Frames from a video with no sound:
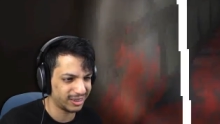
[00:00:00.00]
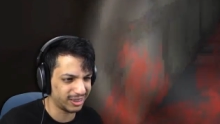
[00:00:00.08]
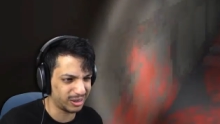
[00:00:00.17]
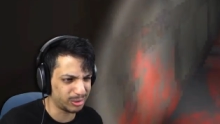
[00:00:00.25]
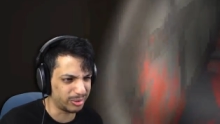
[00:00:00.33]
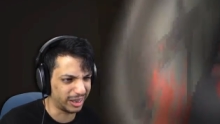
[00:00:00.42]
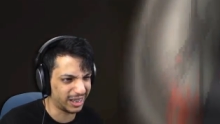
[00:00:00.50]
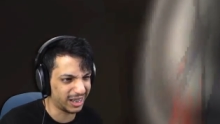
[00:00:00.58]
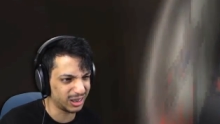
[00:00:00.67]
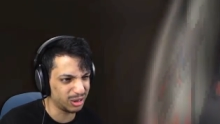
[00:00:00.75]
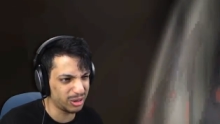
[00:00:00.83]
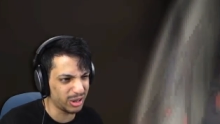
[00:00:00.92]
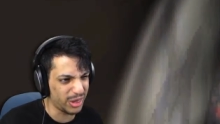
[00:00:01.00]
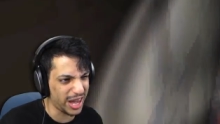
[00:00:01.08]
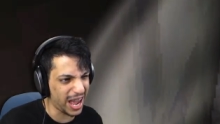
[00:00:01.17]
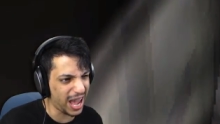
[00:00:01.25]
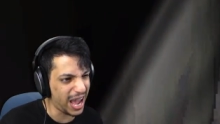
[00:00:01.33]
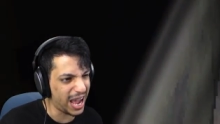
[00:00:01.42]
Oh my god, look at
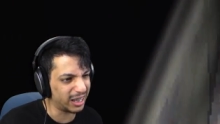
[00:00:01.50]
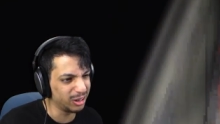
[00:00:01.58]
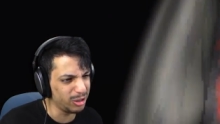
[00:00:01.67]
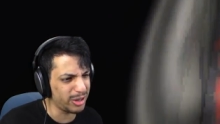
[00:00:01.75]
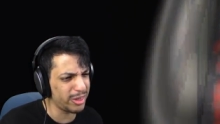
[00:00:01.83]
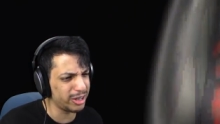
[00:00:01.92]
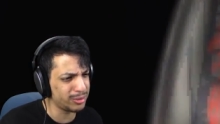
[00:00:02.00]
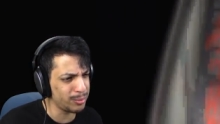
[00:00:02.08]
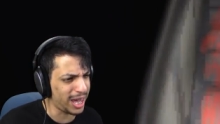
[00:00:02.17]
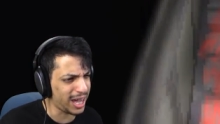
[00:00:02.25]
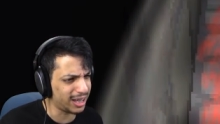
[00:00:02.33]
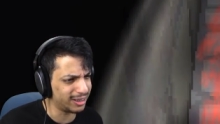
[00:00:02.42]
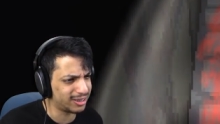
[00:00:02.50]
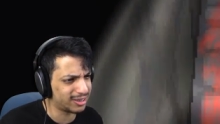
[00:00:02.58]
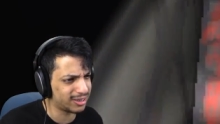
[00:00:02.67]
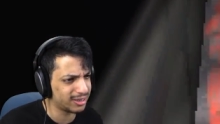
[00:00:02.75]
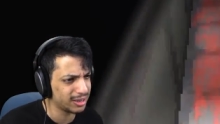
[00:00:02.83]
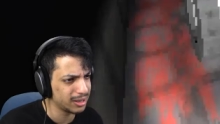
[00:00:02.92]
that! Look at this
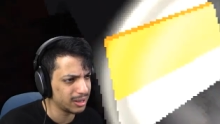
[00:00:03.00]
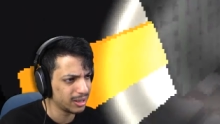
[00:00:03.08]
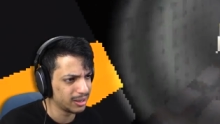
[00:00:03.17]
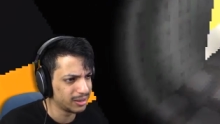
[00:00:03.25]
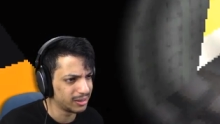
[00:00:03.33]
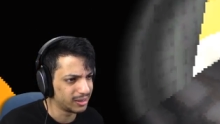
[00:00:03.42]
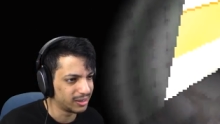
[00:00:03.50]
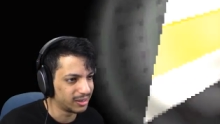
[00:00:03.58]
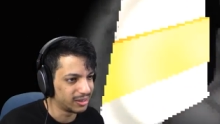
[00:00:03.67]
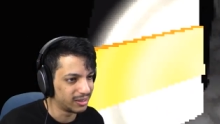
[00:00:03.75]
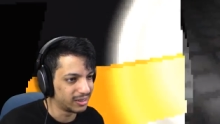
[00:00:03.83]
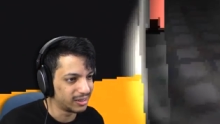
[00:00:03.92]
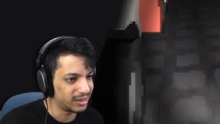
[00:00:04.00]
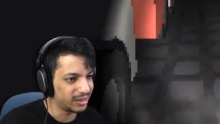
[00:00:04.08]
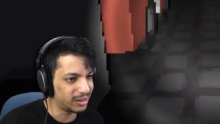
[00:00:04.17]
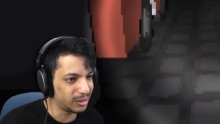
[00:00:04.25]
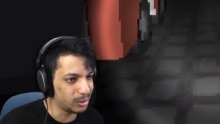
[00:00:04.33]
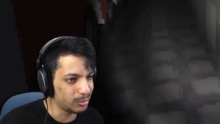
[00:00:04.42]
mess!
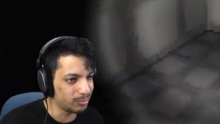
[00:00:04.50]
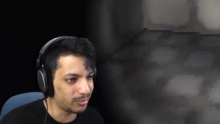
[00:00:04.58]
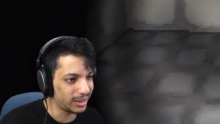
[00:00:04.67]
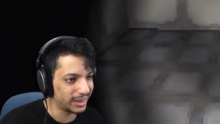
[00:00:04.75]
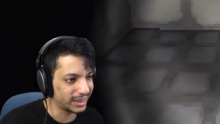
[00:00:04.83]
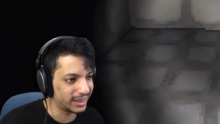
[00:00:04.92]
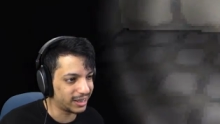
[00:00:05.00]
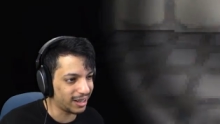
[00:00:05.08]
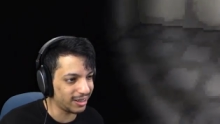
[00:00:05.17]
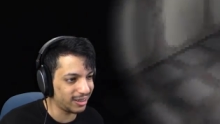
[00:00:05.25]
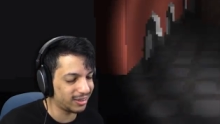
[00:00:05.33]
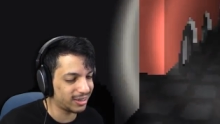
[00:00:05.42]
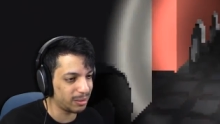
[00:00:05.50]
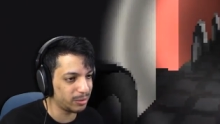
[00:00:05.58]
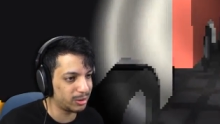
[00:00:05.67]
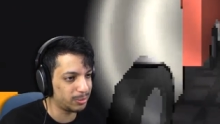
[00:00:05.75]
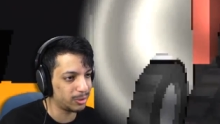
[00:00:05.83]
Oh my god, this game is